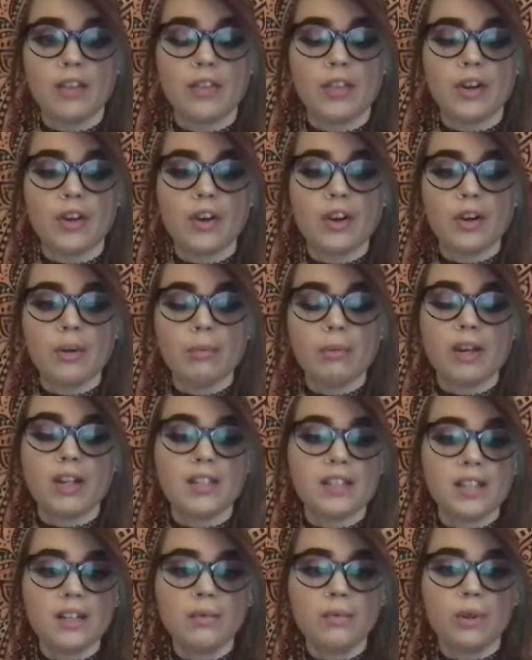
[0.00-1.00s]
Their current
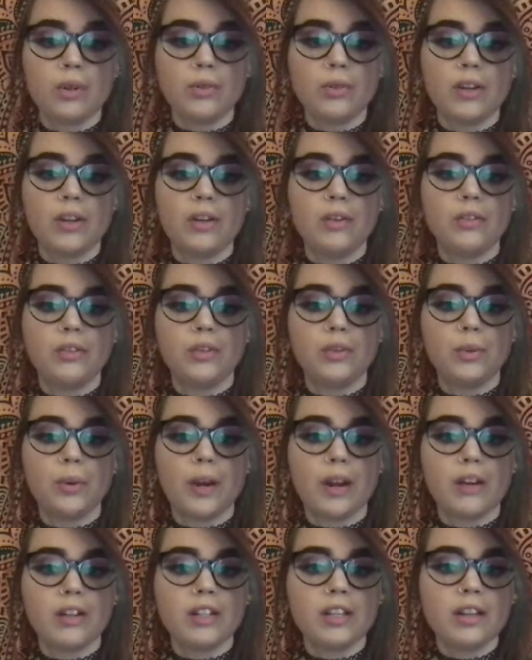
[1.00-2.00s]
president, Rodrigo
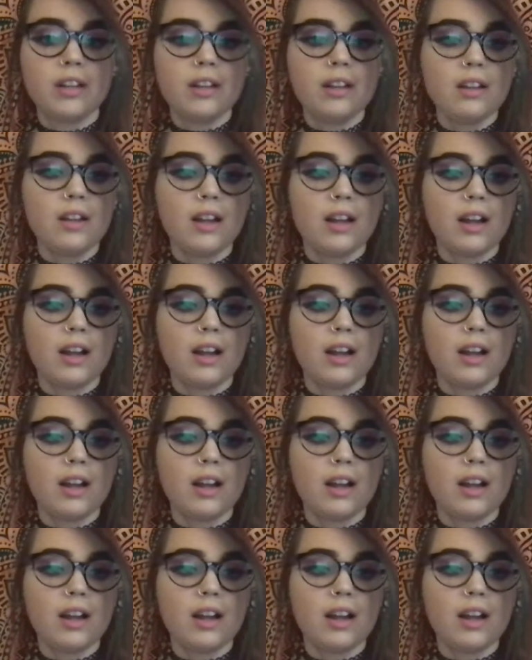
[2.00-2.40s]
Duterte,